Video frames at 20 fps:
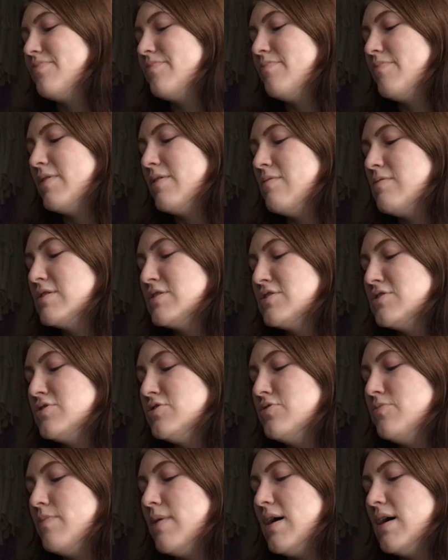But it wasn't
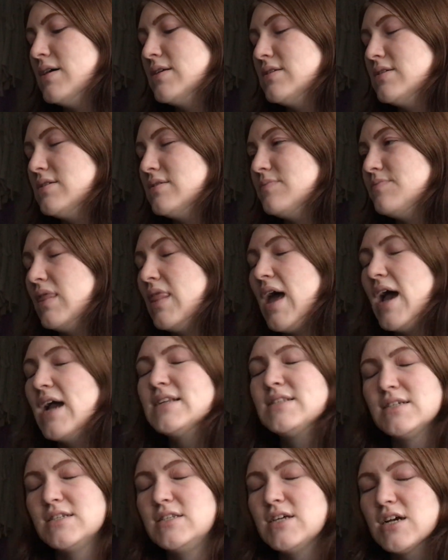too bad. I
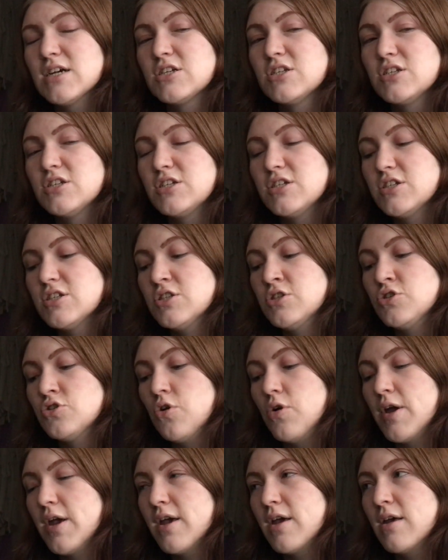did actually
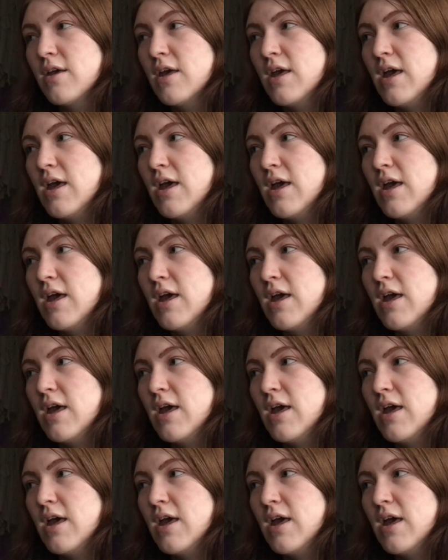enjoy it.